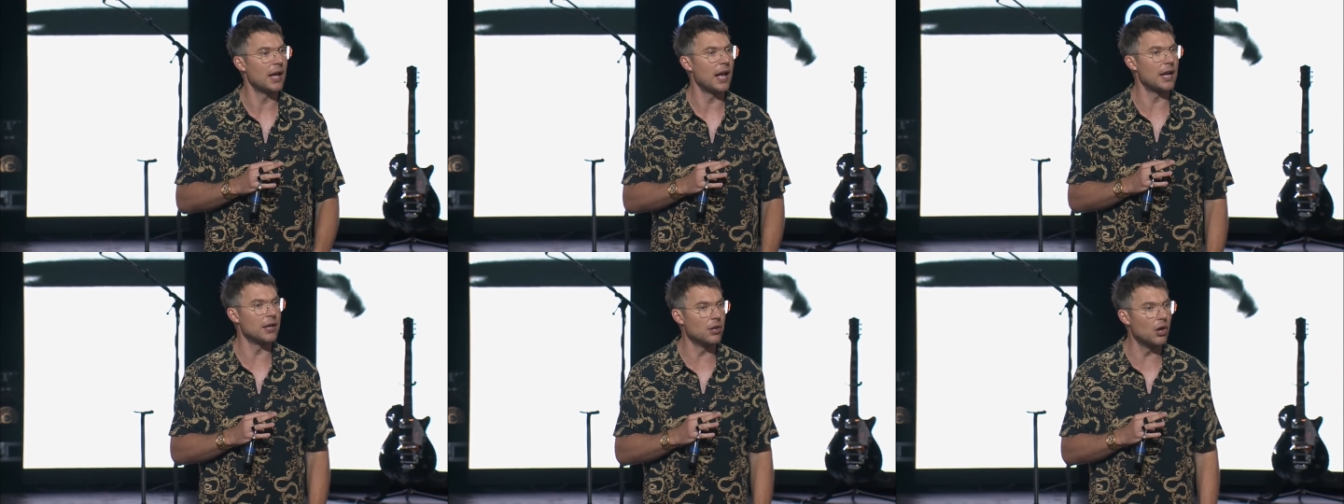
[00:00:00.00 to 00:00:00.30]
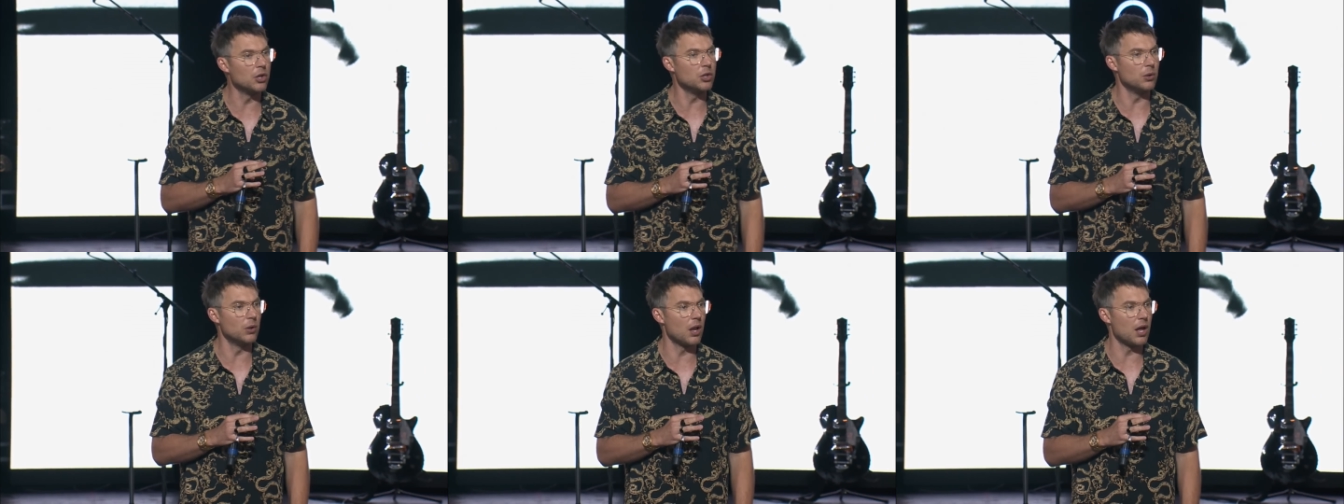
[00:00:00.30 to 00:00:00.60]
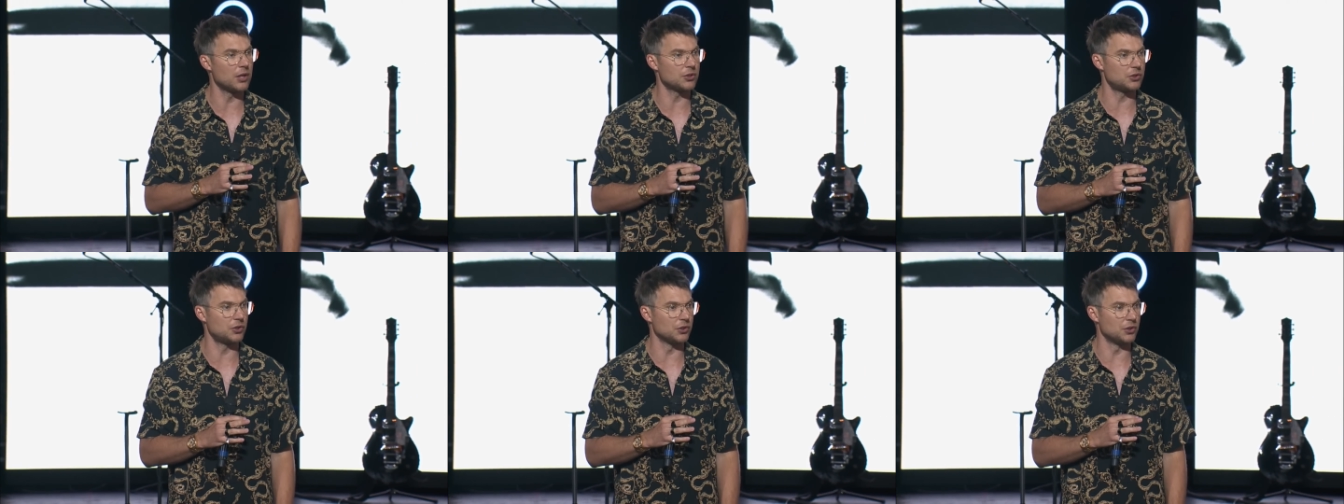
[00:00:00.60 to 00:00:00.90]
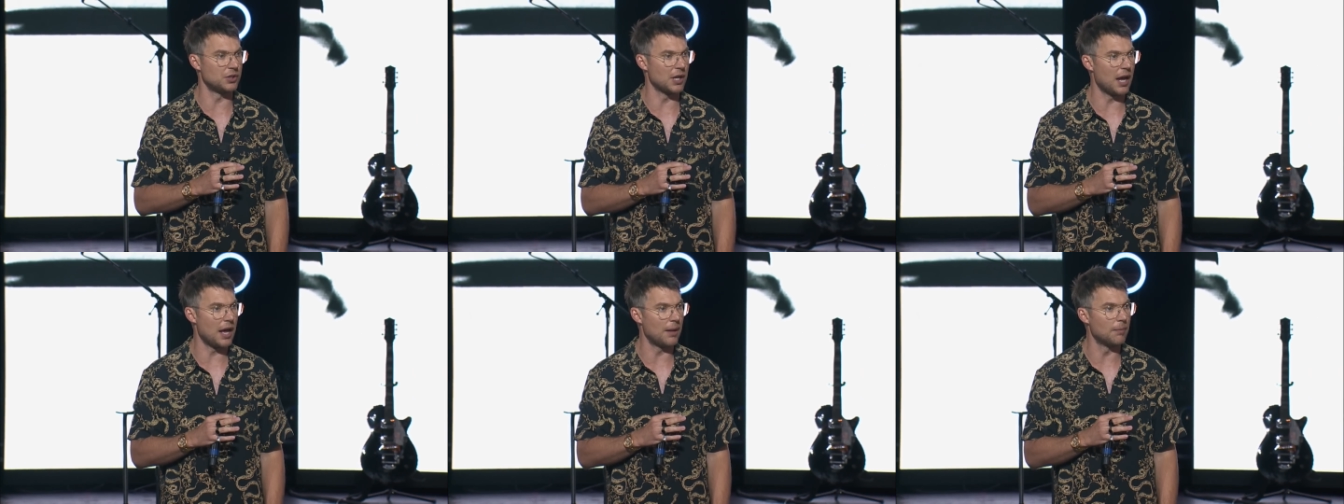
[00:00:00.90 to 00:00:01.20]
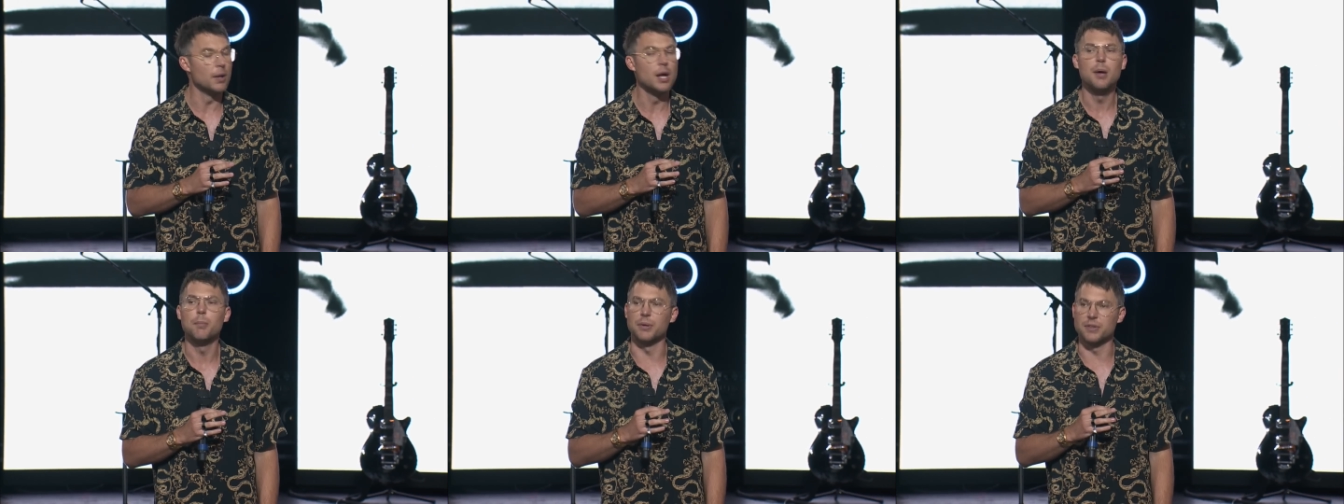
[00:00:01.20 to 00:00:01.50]
I know you lost your
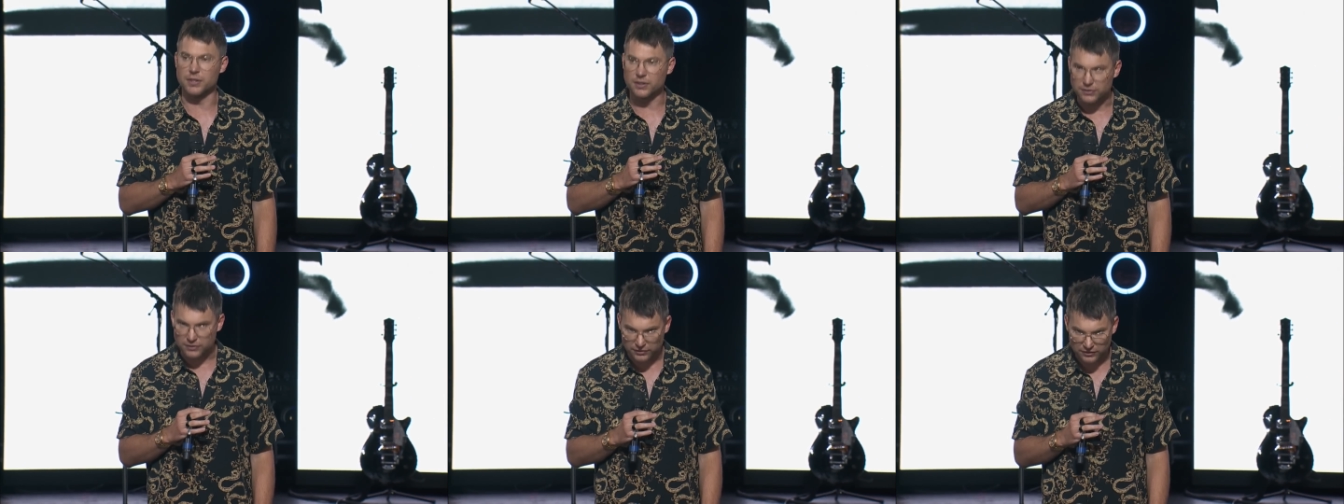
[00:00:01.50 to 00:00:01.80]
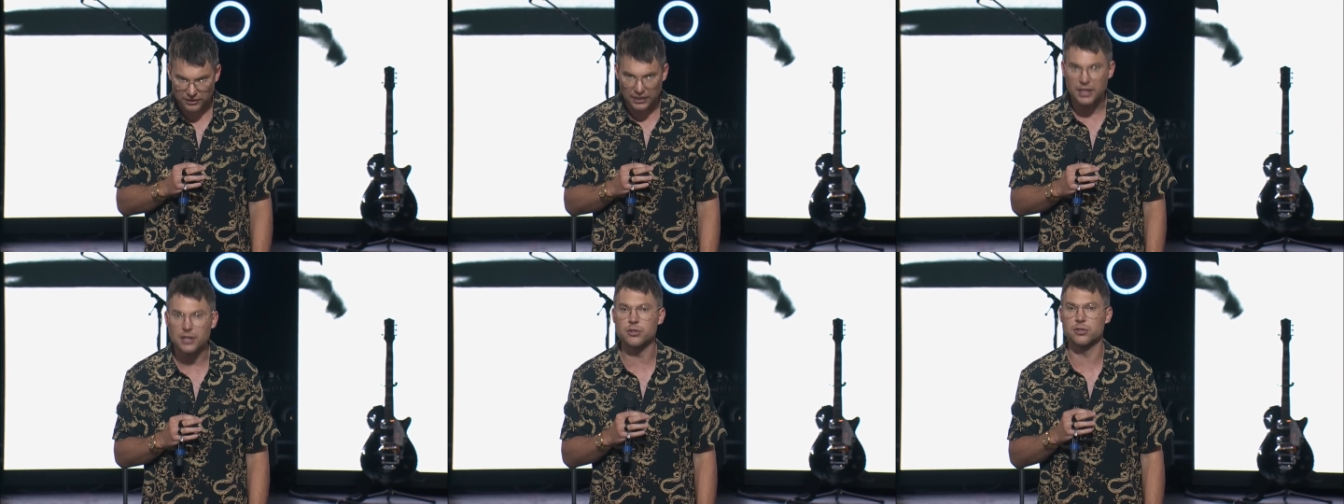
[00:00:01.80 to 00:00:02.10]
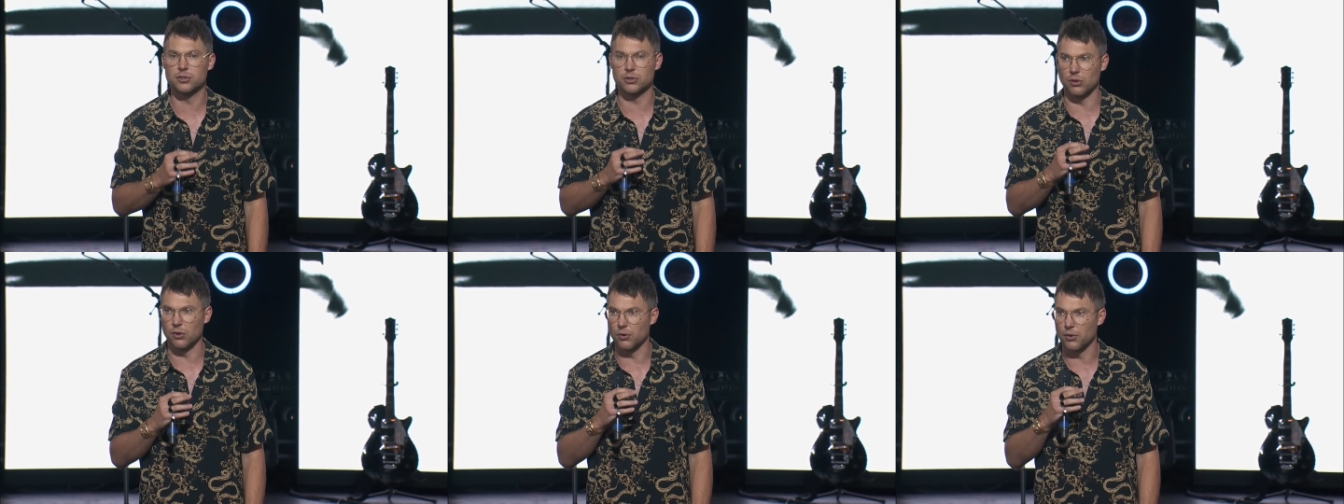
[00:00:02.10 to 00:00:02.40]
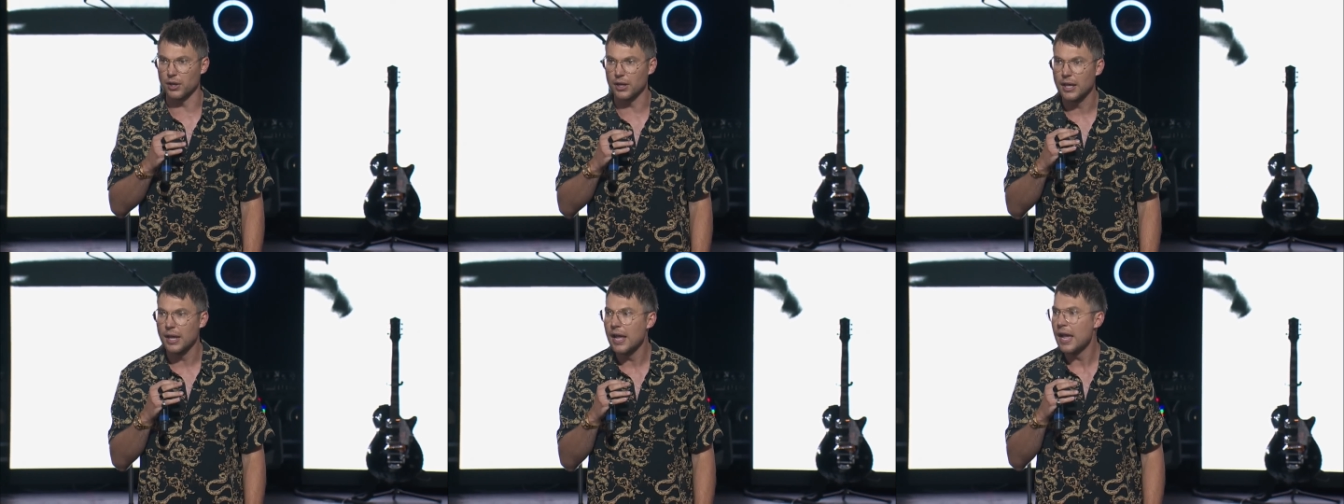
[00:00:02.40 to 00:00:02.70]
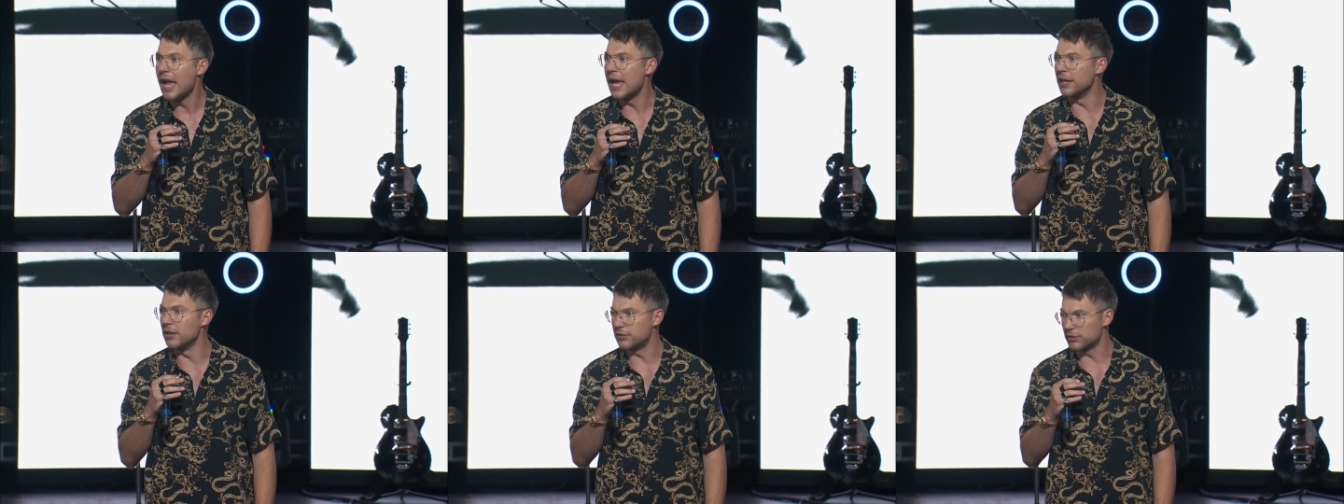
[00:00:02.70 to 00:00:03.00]
job, but this is his story
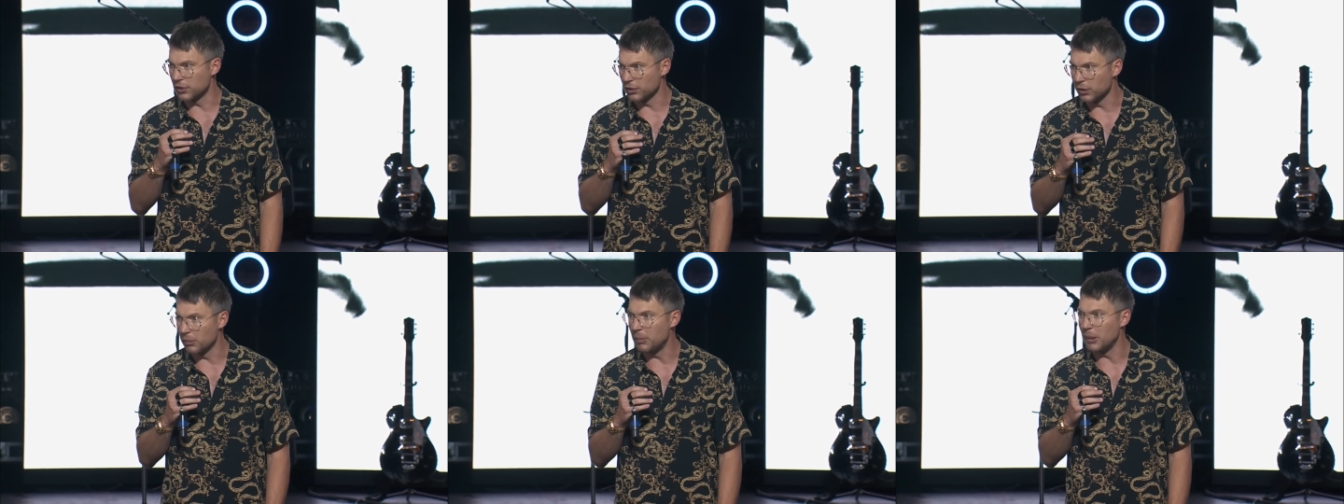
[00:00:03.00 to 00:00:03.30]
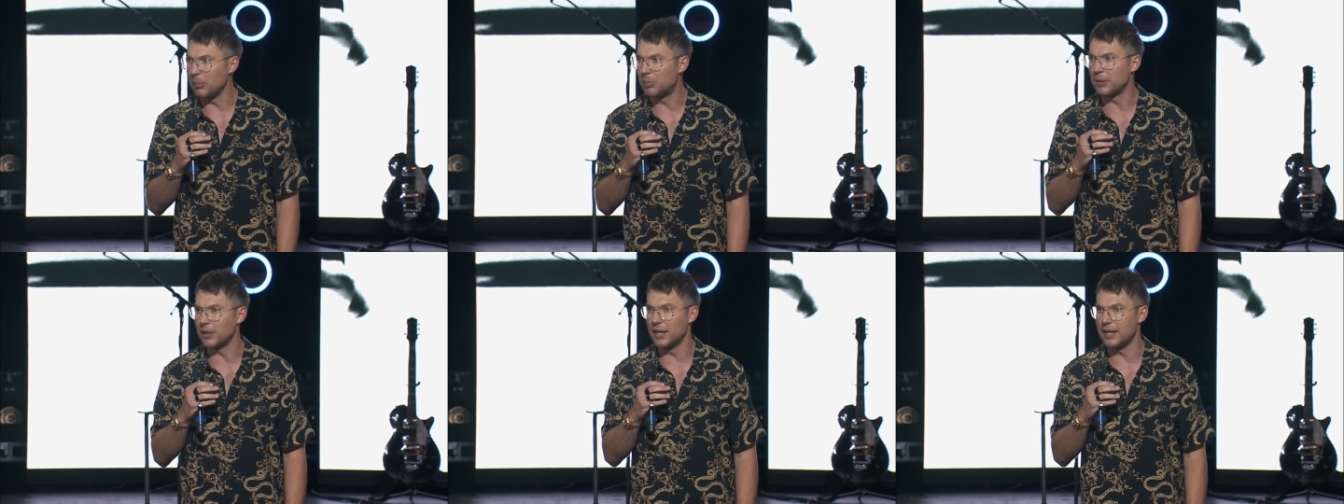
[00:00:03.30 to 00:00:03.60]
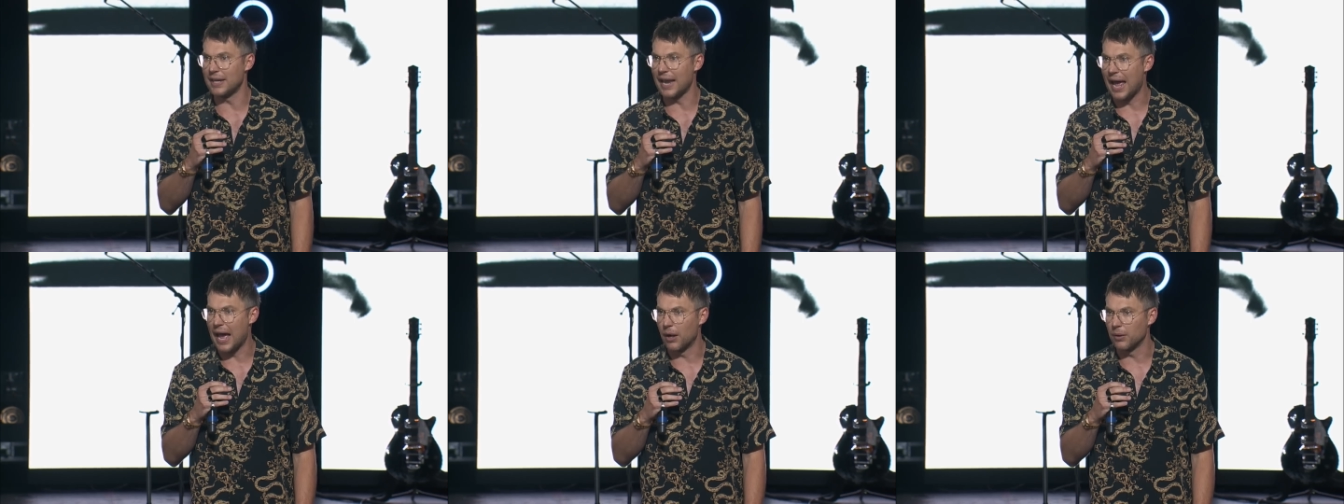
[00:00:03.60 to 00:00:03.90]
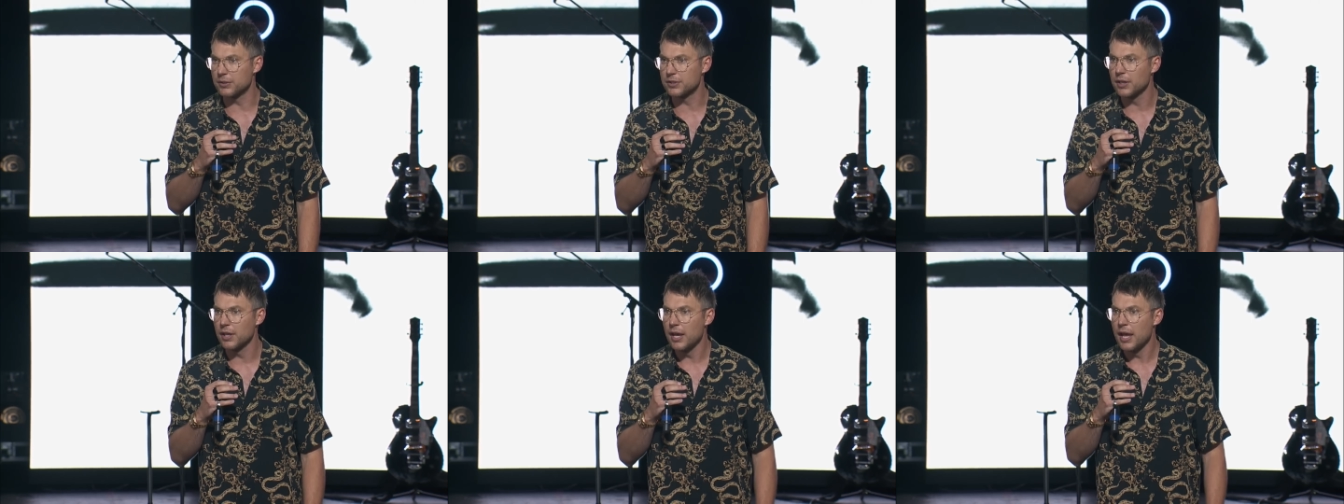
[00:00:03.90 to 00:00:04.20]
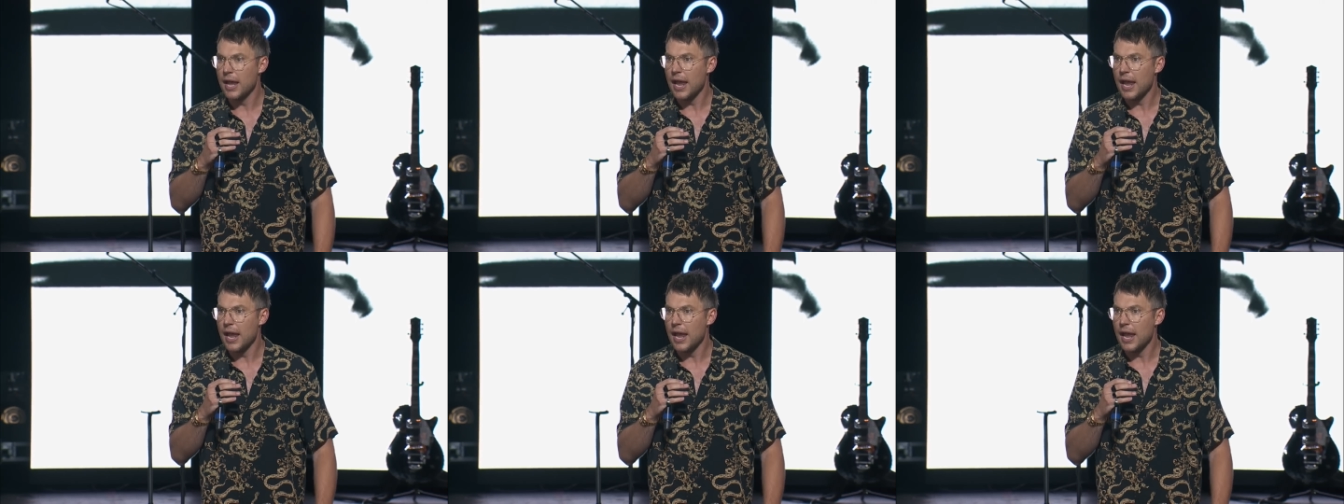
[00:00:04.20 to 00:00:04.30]
and it's going to be played out.